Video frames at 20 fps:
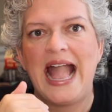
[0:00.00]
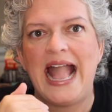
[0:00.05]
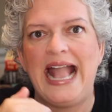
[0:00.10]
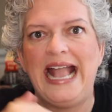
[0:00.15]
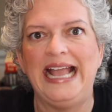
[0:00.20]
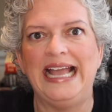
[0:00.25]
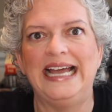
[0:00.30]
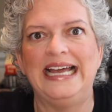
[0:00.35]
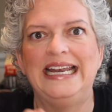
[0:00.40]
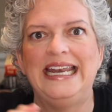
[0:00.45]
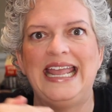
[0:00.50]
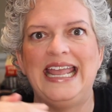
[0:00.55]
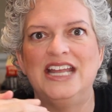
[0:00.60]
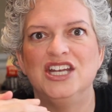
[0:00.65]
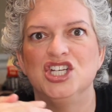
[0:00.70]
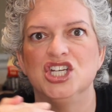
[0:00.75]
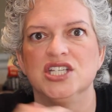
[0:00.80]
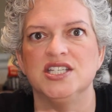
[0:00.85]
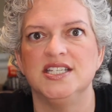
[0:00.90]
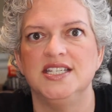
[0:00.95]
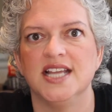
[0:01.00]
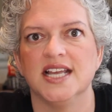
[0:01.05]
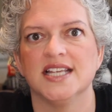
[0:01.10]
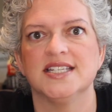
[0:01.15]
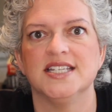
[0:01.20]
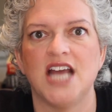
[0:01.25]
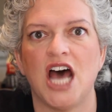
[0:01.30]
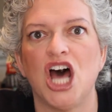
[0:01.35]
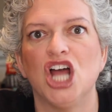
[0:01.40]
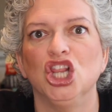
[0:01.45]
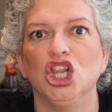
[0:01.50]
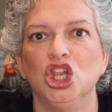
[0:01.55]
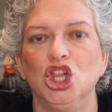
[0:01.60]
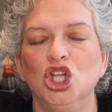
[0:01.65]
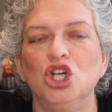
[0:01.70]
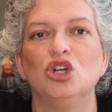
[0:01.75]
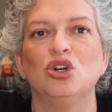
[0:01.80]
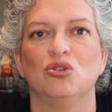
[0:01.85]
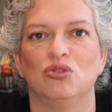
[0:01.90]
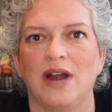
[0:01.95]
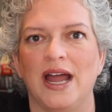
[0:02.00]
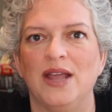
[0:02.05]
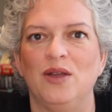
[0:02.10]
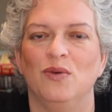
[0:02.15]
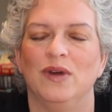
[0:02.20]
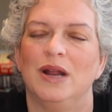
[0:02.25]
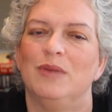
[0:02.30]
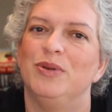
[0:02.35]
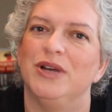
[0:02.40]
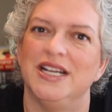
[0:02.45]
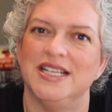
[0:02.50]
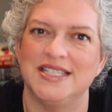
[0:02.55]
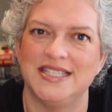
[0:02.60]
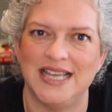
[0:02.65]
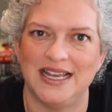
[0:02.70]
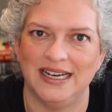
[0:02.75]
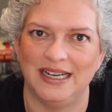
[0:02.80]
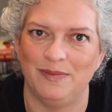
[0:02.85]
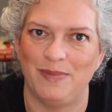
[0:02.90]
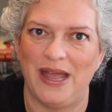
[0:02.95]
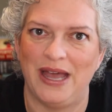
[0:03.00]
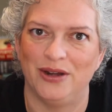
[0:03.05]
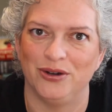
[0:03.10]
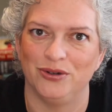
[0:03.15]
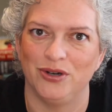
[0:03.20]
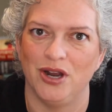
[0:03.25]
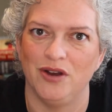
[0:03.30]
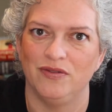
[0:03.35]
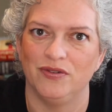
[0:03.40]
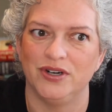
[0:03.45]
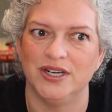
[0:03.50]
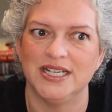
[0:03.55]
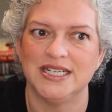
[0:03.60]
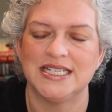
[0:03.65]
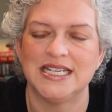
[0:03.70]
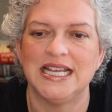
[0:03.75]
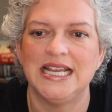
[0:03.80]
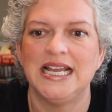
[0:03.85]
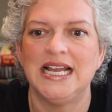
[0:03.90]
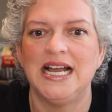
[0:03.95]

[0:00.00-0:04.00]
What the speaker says: and it just does not look right when I put a setting powder over it.